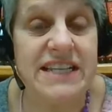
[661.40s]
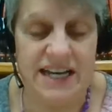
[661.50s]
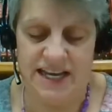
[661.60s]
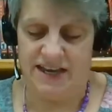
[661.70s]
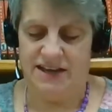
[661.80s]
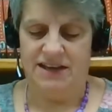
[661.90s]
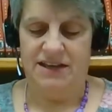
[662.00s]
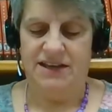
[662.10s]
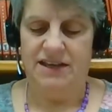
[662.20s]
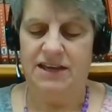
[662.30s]
City.
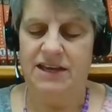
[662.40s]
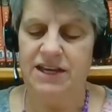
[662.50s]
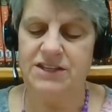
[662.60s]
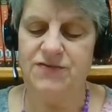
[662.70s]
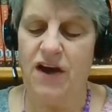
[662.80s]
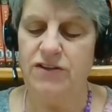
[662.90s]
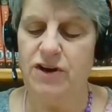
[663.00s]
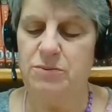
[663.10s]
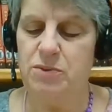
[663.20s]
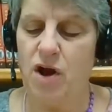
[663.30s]
His father
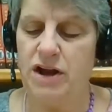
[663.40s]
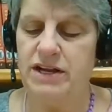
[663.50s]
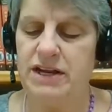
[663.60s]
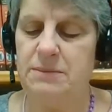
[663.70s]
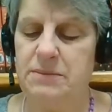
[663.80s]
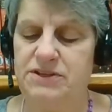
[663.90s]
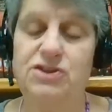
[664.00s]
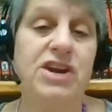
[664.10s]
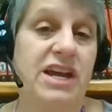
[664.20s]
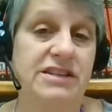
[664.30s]
had brought it in
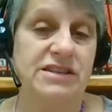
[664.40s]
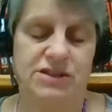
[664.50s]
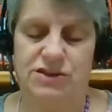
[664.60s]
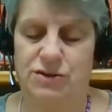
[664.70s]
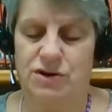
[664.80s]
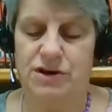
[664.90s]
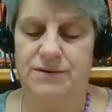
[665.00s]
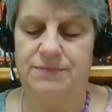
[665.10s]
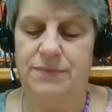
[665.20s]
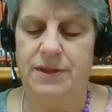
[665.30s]
Mr. Case's store.
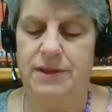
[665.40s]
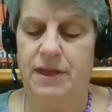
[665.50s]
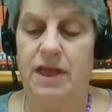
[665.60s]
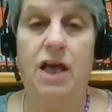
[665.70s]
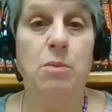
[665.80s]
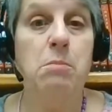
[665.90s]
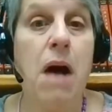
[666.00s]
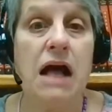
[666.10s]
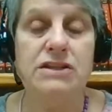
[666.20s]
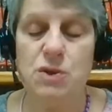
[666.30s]

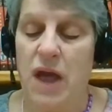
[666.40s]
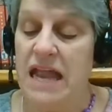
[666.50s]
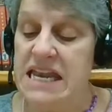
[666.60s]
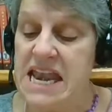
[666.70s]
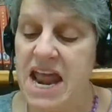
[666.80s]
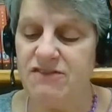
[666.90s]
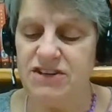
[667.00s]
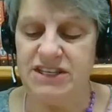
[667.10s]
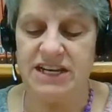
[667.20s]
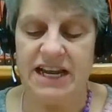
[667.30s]
Almanzo had never
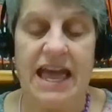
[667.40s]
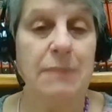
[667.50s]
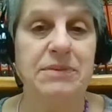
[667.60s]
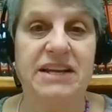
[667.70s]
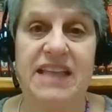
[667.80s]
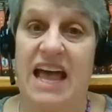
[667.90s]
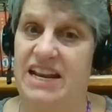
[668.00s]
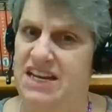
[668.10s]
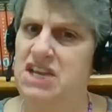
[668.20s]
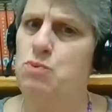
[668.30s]
seen a cap like that,
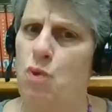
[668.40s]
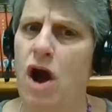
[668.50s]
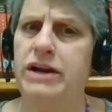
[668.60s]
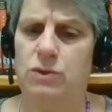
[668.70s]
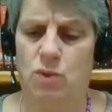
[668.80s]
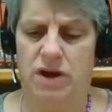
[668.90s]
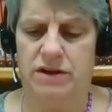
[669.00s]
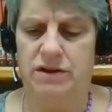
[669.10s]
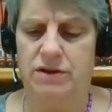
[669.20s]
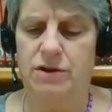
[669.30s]
and he wanted
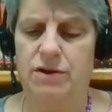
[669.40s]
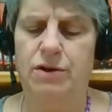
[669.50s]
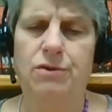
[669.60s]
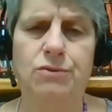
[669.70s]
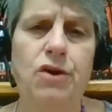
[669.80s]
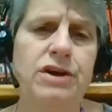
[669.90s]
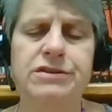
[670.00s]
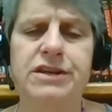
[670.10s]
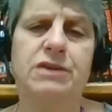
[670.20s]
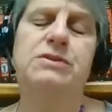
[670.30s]
one. Royal
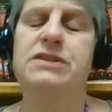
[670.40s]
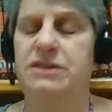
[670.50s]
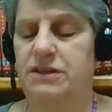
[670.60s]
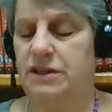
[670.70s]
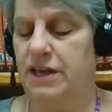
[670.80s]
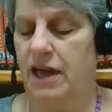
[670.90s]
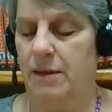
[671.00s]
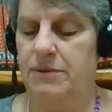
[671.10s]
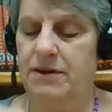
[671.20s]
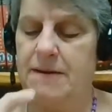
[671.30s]
said it was a silly
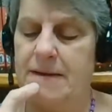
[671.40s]
cap.